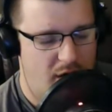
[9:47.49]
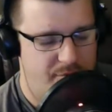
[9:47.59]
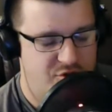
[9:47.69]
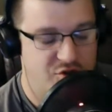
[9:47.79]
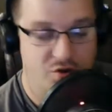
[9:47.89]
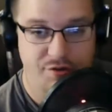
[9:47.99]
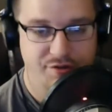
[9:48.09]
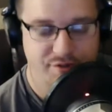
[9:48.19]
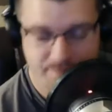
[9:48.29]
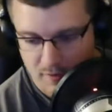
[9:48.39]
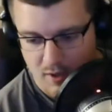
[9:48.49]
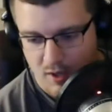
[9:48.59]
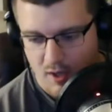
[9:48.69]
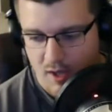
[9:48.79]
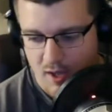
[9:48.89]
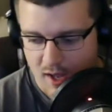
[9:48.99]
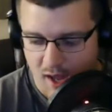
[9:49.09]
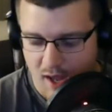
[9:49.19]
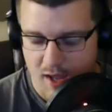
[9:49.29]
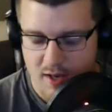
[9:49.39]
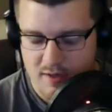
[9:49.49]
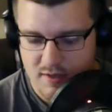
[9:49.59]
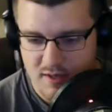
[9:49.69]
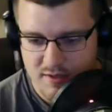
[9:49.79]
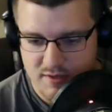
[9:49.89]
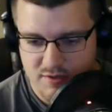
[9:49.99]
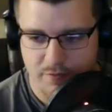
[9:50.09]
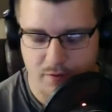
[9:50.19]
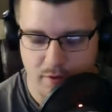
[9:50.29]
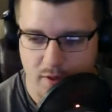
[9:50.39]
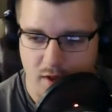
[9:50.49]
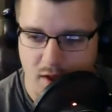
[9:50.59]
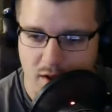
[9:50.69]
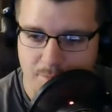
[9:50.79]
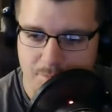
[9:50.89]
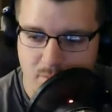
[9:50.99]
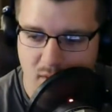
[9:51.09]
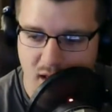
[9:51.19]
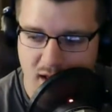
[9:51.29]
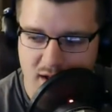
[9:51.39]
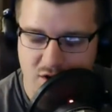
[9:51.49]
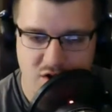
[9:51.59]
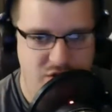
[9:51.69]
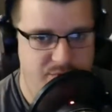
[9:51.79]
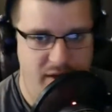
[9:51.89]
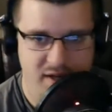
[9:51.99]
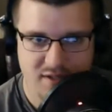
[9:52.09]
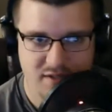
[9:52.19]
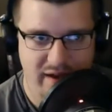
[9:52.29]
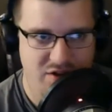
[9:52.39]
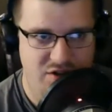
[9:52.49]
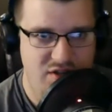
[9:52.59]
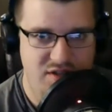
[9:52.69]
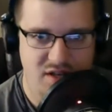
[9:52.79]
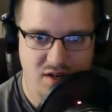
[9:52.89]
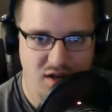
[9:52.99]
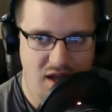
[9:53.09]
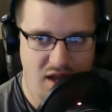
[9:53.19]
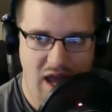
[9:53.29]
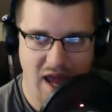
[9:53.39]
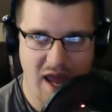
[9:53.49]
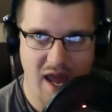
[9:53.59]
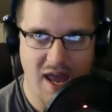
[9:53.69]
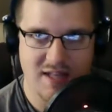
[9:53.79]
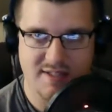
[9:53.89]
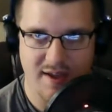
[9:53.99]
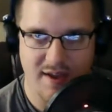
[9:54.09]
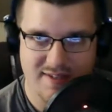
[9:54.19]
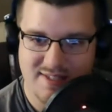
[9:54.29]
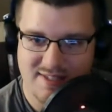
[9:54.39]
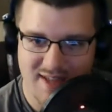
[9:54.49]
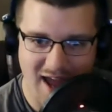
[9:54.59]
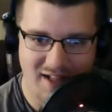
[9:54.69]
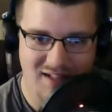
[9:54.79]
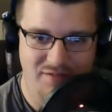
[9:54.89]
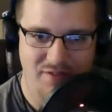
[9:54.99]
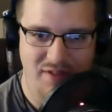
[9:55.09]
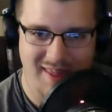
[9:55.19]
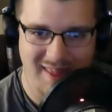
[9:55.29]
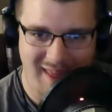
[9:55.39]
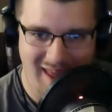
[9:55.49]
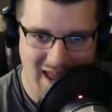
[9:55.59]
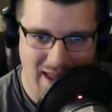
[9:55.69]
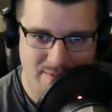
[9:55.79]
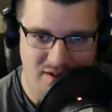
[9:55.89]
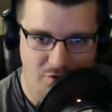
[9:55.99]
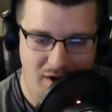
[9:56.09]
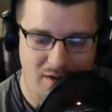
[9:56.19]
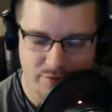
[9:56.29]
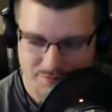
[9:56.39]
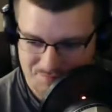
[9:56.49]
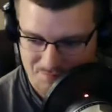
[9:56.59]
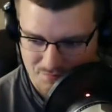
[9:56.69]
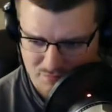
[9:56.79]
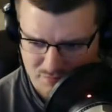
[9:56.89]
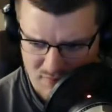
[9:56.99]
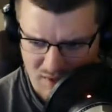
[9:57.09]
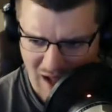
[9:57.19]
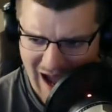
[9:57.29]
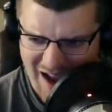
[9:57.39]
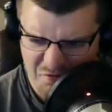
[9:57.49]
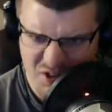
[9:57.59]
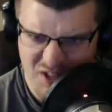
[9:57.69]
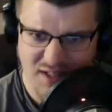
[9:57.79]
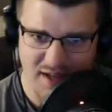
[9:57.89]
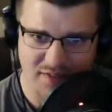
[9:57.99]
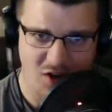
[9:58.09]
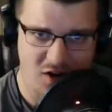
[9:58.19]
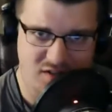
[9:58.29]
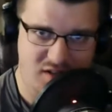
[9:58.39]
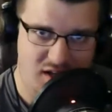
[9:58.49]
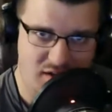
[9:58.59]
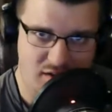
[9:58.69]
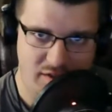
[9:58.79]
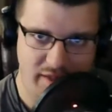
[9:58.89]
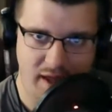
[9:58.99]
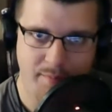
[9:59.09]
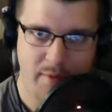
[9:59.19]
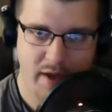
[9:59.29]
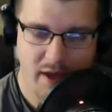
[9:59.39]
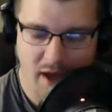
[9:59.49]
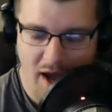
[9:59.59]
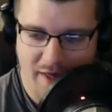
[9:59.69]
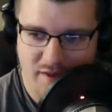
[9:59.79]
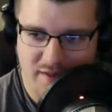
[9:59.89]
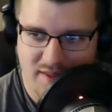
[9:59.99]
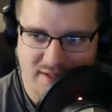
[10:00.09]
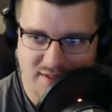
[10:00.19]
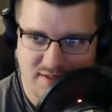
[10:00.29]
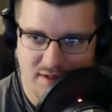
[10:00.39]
trolls, and so forth. And you can just play as these factions, and the scale of the game is incredible. I really like the art style of the game. I think that's